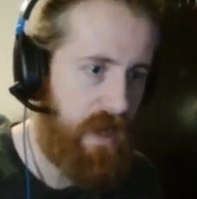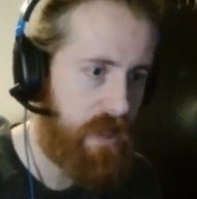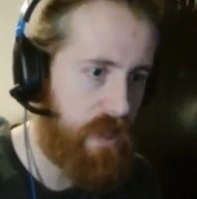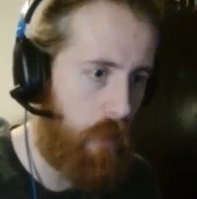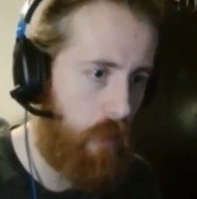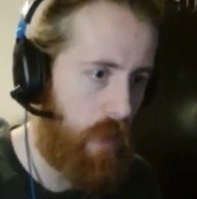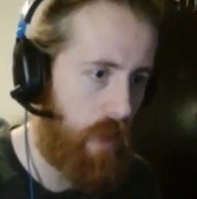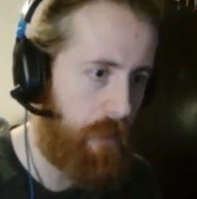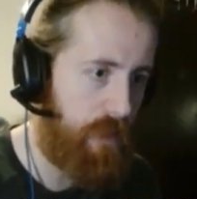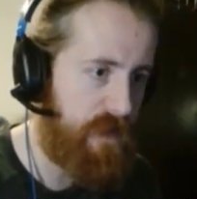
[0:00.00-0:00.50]
I
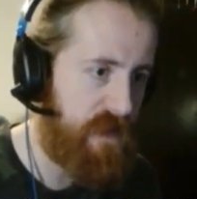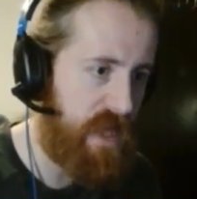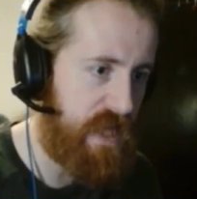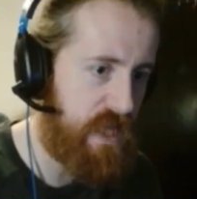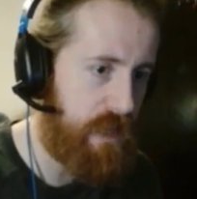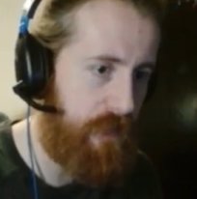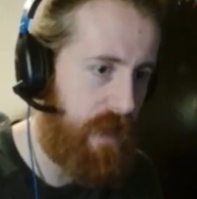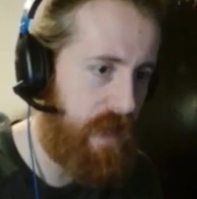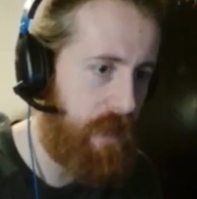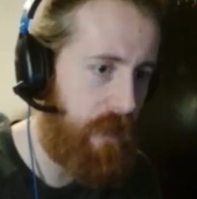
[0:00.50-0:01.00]
don't want to possess
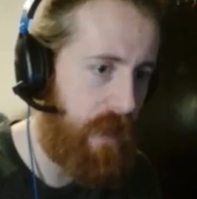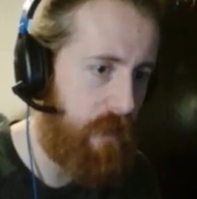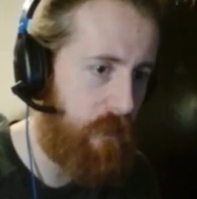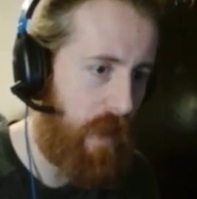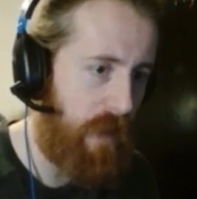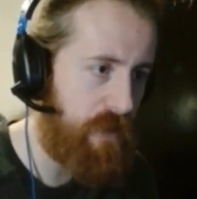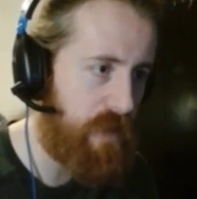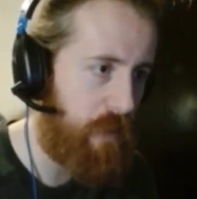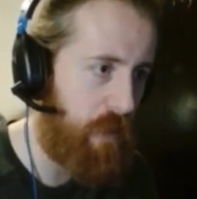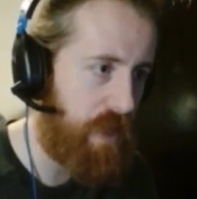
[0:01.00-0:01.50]
him anyway.
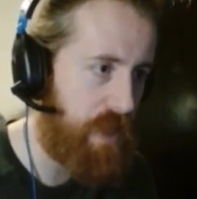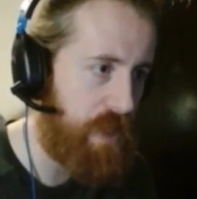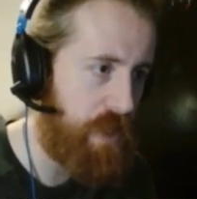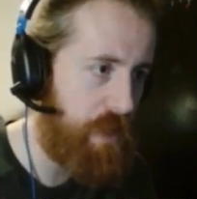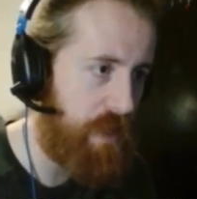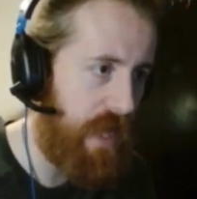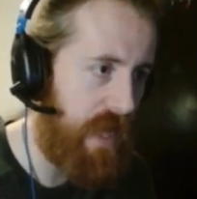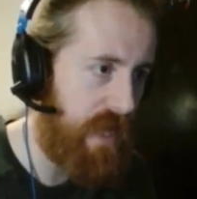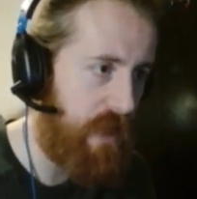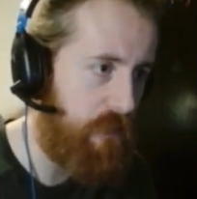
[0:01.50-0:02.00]
Why would I want to
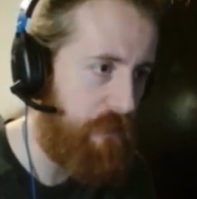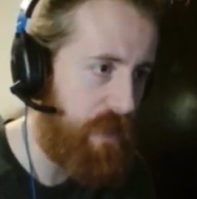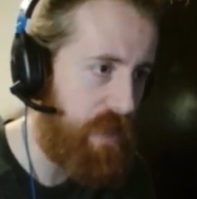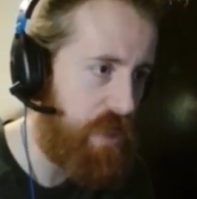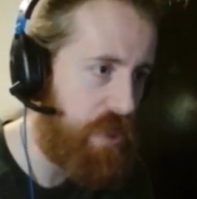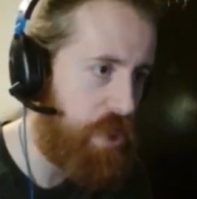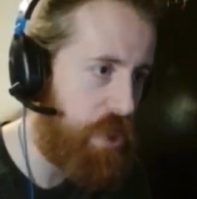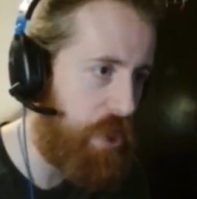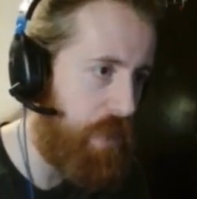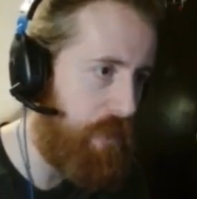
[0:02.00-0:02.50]
do that? I would be
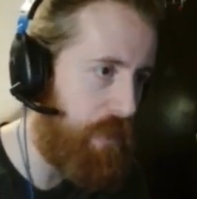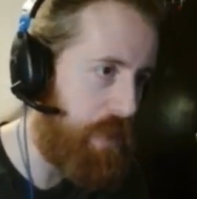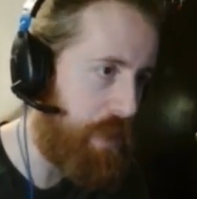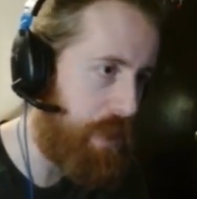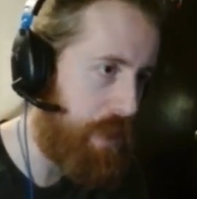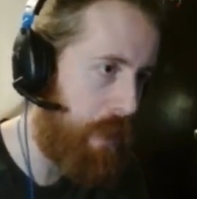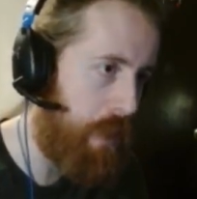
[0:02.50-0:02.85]
stupid.